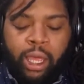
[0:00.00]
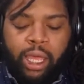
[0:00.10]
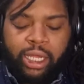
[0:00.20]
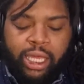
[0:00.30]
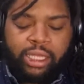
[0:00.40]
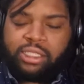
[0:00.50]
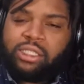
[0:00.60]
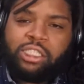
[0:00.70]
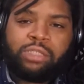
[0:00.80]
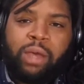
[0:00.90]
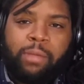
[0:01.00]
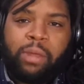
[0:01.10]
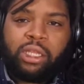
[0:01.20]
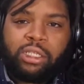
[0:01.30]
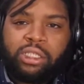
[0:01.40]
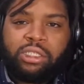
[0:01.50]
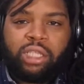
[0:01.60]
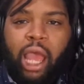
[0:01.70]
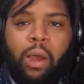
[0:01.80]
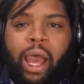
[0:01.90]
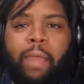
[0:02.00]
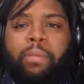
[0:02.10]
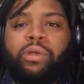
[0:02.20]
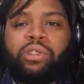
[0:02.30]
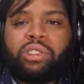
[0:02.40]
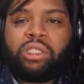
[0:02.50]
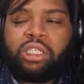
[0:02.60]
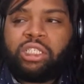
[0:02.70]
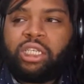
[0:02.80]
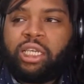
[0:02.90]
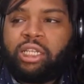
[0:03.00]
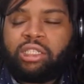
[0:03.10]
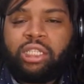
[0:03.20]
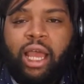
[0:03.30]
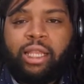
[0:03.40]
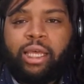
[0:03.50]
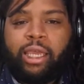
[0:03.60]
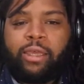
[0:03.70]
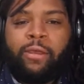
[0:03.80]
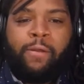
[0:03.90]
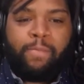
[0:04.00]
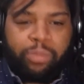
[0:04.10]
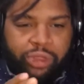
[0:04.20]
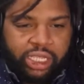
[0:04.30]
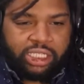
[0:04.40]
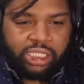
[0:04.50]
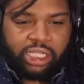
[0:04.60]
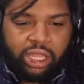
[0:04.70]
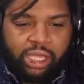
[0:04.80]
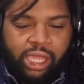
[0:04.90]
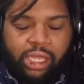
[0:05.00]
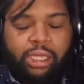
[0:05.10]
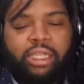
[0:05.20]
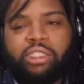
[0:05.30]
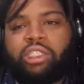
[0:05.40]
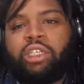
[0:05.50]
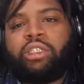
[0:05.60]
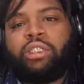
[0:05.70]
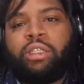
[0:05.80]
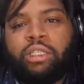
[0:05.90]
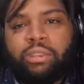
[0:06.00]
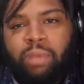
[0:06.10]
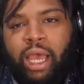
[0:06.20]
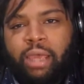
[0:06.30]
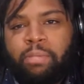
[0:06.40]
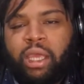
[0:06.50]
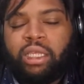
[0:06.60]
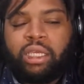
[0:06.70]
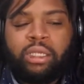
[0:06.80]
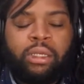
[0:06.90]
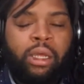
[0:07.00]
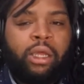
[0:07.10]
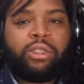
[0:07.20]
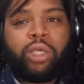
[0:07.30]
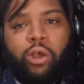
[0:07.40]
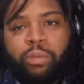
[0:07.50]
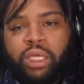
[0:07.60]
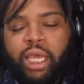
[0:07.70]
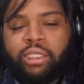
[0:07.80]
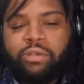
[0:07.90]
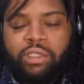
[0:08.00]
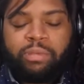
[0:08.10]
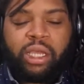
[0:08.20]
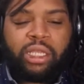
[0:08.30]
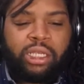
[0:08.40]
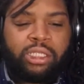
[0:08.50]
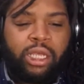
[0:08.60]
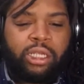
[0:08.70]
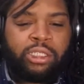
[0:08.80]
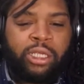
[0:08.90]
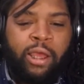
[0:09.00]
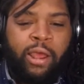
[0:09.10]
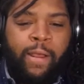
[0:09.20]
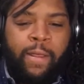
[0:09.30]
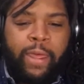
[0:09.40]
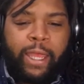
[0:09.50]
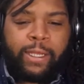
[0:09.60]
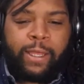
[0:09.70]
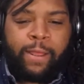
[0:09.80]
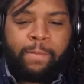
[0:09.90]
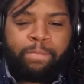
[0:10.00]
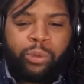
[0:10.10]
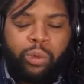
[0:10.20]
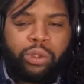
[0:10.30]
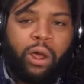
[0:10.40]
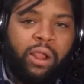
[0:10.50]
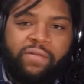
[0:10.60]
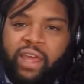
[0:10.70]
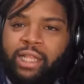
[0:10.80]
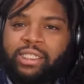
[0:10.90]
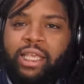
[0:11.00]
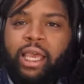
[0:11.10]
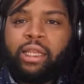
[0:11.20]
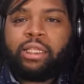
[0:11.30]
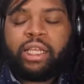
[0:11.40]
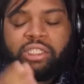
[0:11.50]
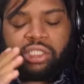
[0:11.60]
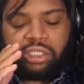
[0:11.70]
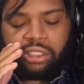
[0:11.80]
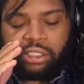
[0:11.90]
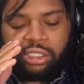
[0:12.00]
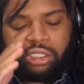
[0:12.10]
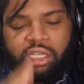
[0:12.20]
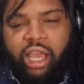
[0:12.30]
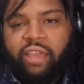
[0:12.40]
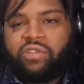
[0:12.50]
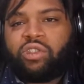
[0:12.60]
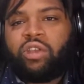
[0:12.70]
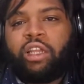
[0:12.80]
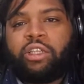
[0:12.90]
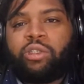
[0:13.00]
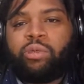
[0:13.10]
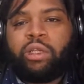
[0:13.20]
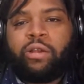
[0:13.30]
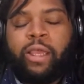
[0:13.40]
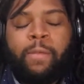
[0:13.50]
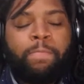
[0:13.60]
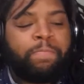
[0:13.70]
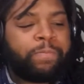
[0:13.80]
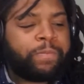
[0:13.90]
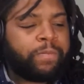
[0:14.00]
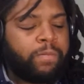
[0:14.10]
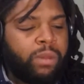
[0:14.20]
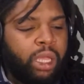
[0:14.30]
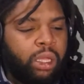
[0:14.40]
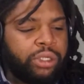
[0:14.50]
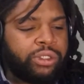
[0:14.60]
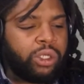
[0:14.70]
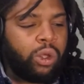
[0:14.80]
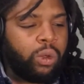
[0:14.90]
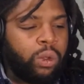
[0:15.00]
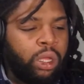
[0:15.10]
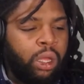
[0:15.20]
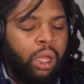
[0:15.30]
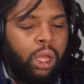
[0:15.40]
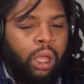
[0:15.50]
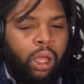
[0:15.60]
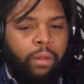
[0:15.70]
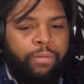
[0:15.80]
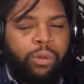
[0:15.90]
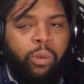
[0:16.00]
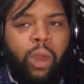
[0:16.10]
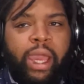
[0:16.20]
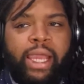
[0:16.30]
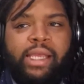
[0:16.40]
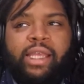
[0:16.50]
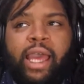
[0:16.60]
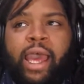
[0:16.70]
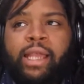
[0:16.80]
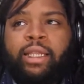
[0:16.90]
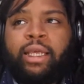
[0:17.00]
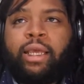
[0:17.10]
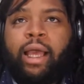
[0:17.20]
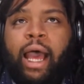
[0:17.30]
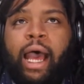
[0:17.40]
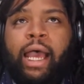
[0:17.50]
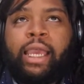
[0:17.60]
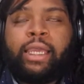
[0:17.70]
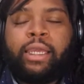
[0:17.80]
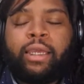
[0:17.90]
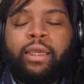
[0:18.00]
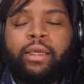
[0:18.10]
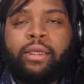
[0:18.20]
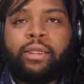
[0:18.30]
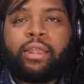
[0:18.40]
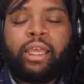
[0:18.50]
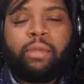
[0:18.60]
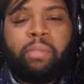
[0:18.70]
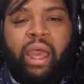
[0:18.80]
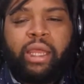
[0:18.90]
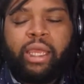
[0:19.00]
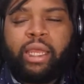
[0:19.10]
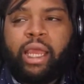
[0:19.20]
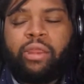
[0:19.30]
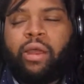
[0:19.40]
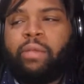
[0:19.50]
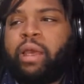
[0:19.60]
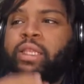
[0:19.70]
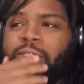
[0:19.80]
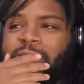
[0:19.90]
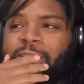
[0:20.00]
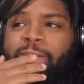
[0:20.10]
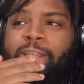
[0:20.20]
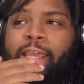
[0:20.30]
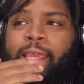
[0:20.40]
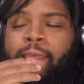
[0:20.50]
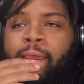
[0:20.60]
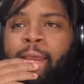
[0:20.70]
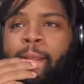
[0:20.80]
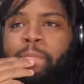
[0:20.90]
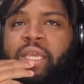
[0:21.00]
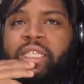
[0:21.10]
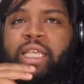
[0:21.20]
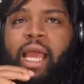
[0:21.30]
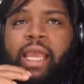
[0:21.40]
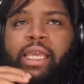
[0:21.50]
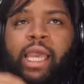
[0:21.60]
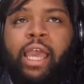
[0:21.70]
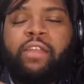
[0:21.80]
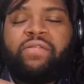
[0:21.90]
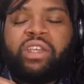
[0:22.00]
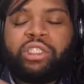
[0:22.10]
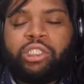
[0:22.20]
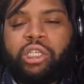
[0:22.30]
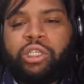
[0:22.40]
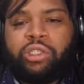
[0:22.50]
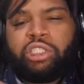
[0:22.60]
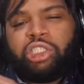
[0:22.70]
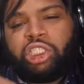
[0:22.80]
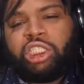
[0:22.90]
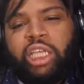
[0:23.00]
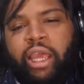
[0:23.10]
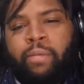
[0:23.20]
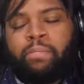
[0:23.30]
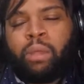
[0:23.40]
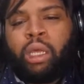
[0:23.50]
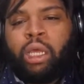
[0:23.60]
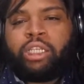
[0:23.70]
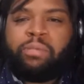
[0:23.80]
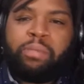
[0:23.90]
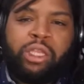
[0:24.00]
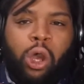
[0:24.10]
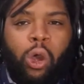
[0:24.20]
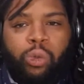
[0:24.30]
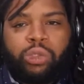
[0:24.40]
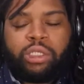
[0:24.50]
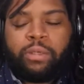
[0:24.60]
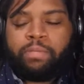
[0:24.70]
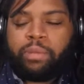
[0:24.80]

And again, this is just my opinion. This is how I personally see it. It's not like this is the thing. It's just this is my opinion. So I hope you guys can respect it as such. And with all of that said, let's dive straight into it. All right. So the way that I think about it, and I thought about this the other day, is that I kind of consider the GM to be the host.